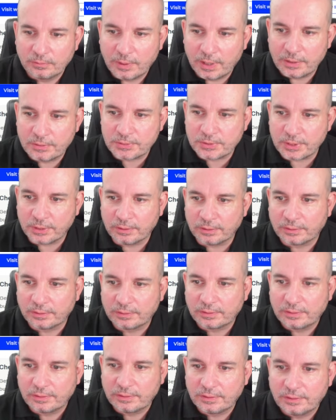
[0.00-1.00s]
Wowza.
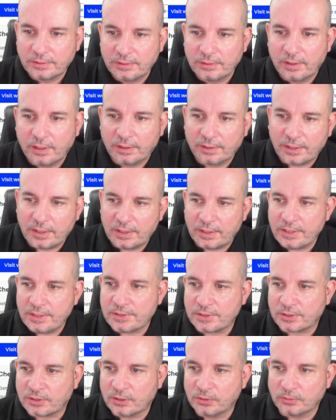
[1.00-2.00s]
Now that
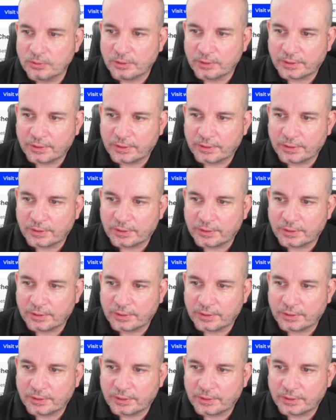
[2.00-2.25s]
is a cool